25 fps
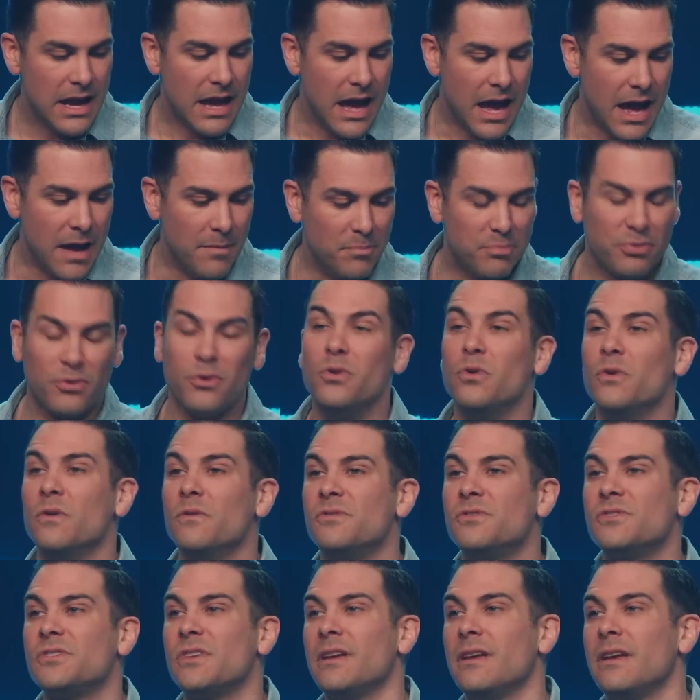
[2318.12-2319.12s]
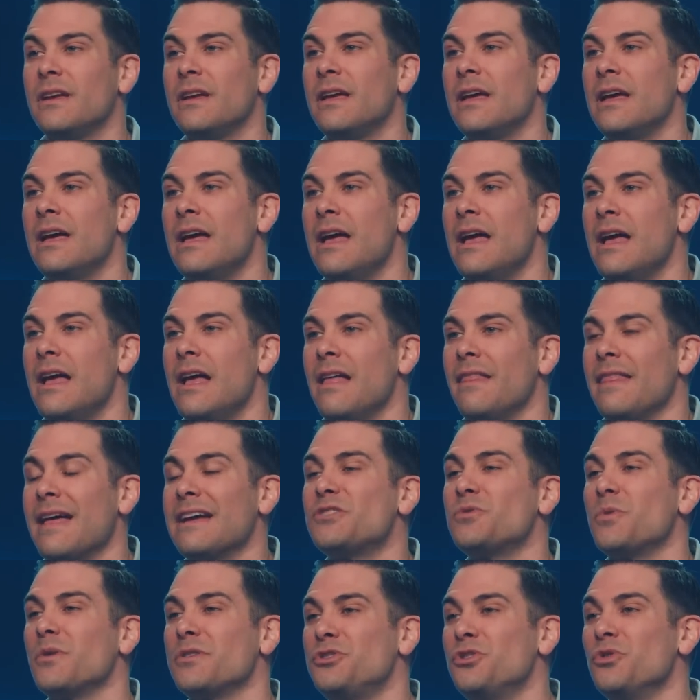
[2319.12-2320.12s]
and proves
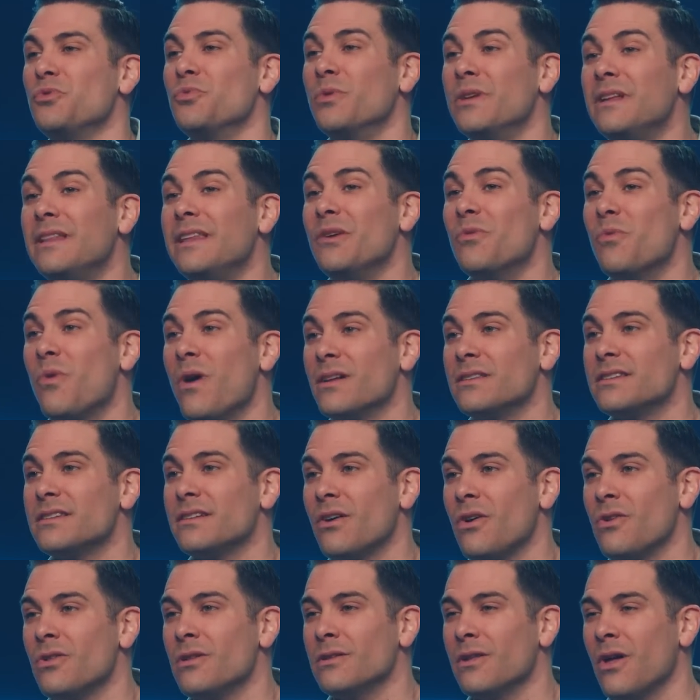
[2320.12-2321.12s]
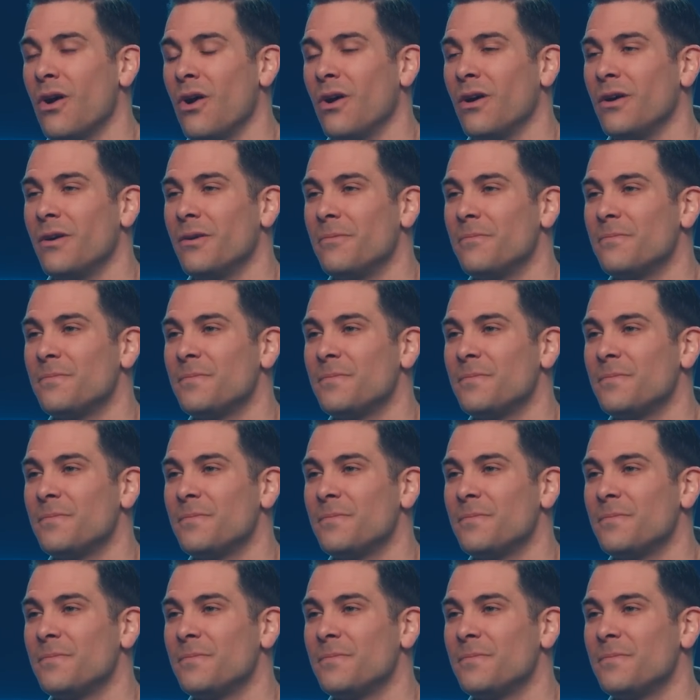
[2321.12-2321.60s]
that's what you really wanted all along.